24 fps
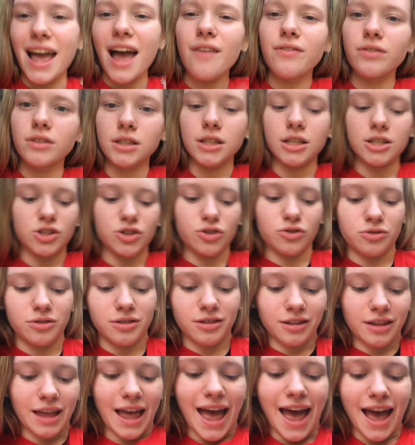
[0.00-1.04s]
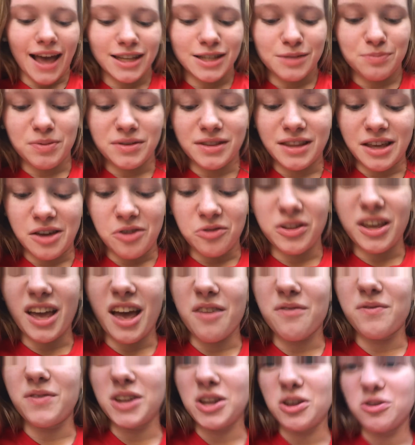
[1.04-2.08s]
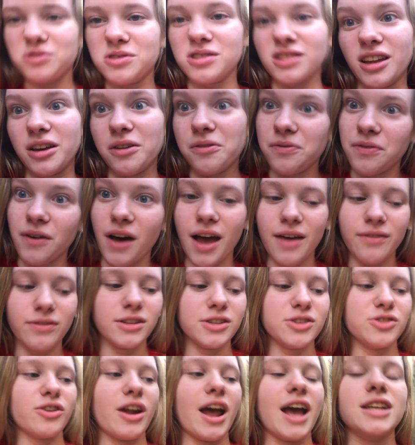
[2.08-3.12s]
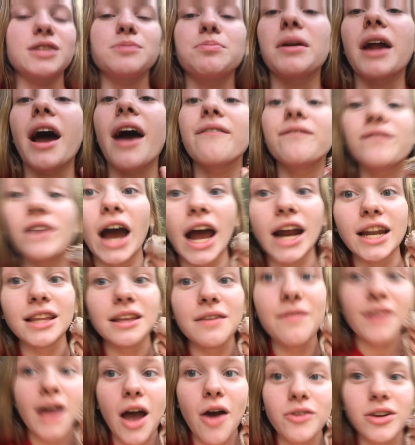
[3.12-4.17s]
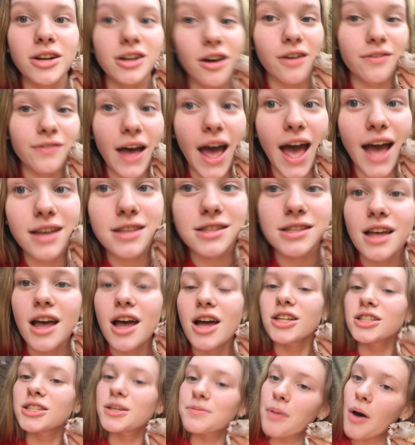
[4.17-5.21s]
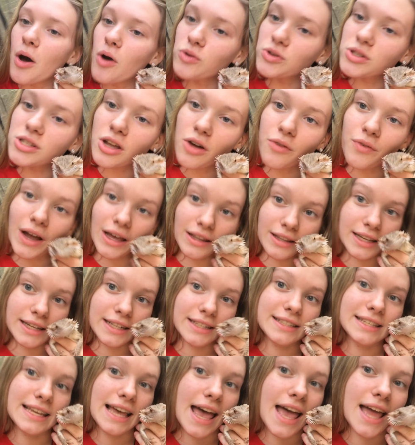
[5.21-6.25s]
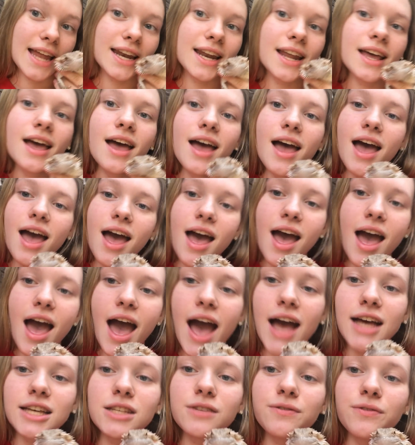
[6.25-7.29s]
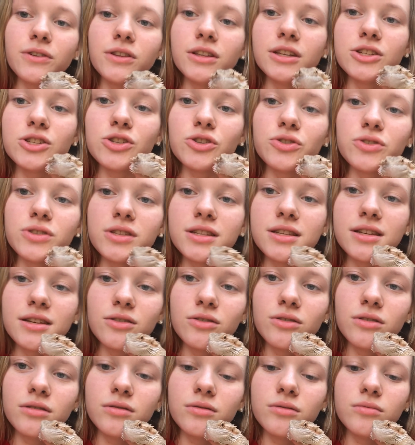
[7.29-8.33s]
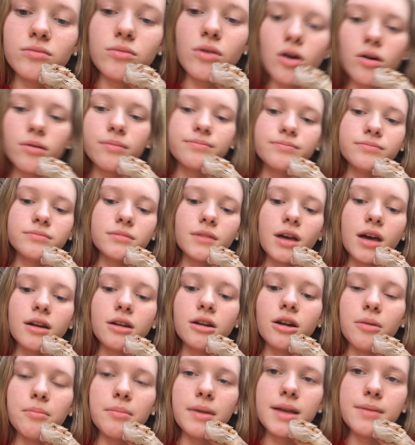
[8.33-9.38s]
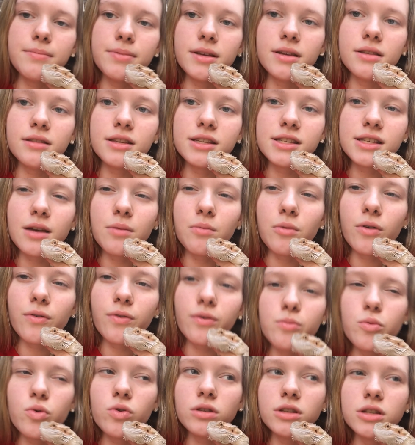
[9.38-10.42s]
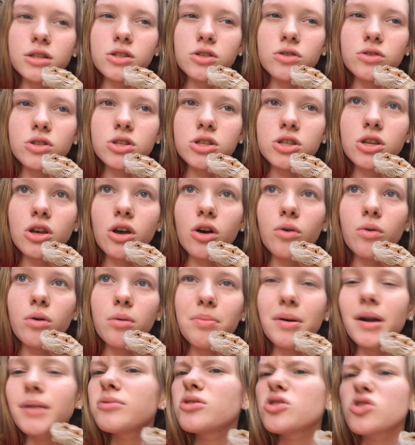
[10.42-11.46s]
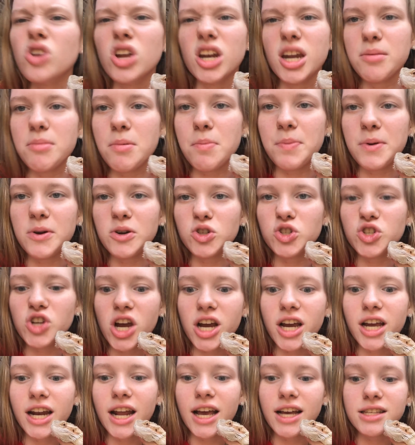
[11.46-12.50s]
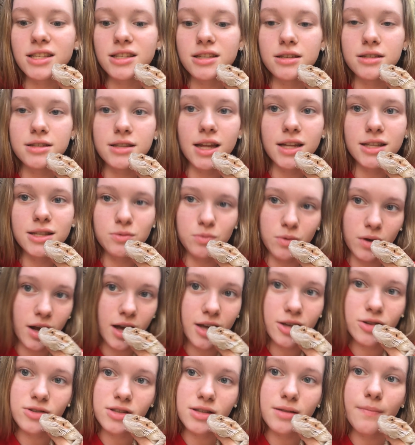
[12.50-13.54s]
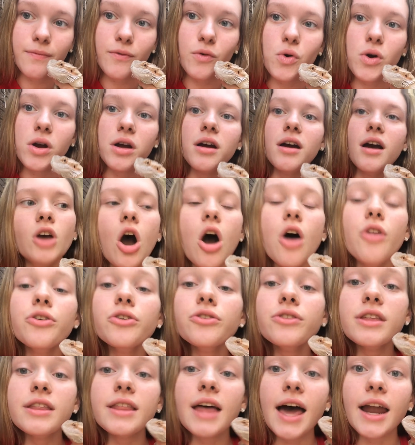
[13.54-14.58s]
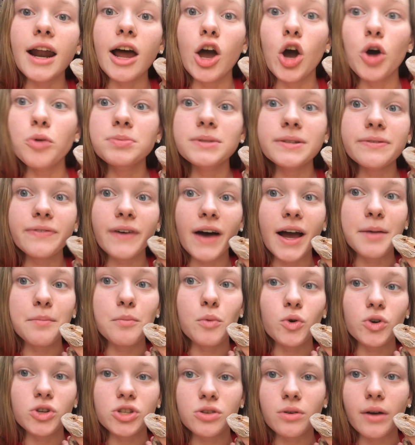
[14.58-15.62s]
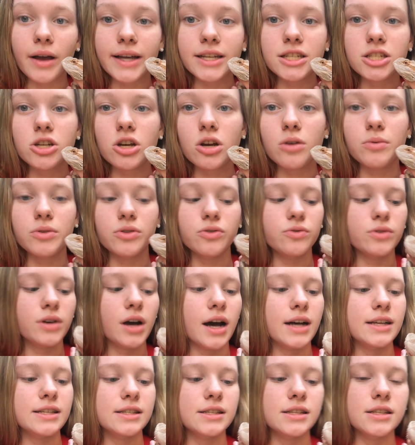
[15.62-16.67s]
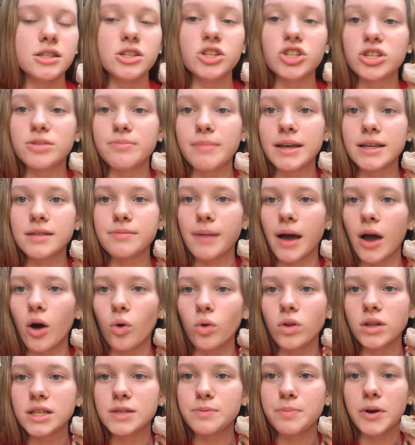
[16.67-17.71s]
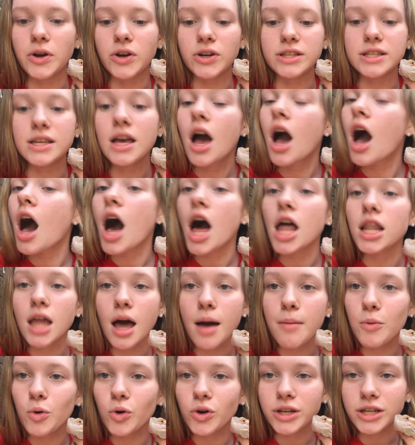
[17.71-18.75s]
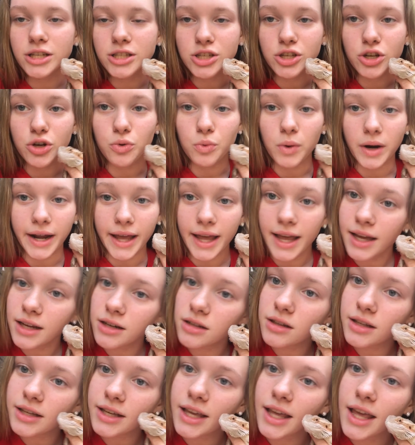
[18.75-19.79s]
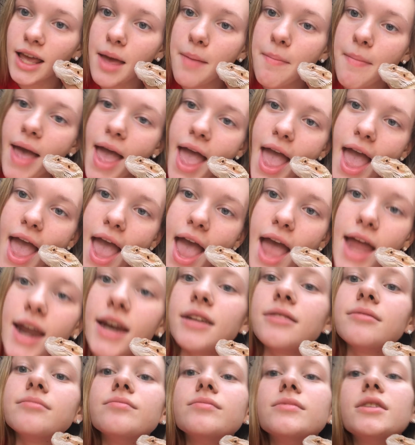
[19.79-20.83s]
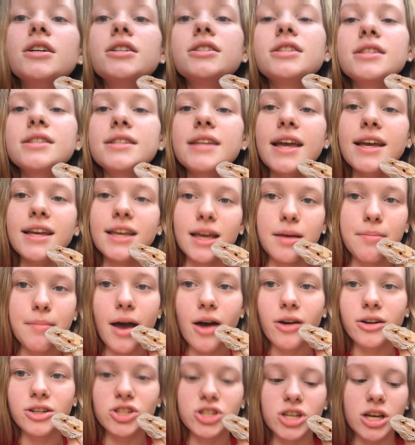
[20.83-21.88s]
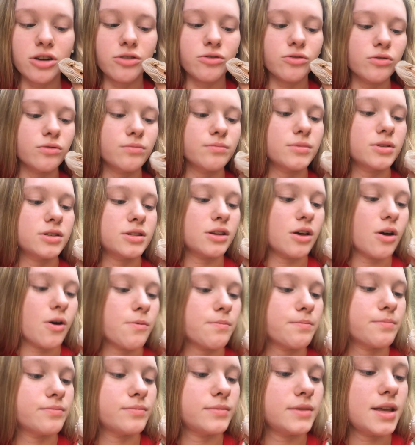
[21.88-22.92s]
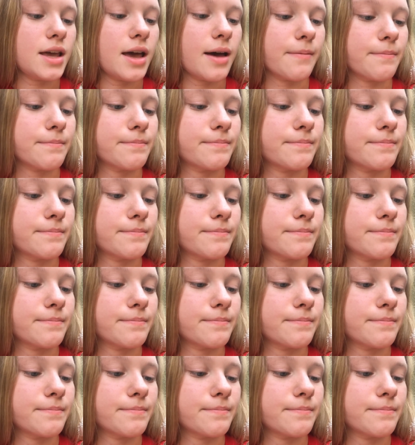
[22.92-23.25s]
have lizard hacks, but they only have videos of like 5 lizard hacks, but I finally found enough hacks to post around like 10 hacks for lizards. Well, I don't know, maybe this can work for more lizards, but I'm just gonna name it bearded dragon hacks because that's what I use them for. Other than that, I hope to find more so I can share it with you guys. This just makes my whole experience a lot more easier when handling him and just taking him out in general. So, yeah.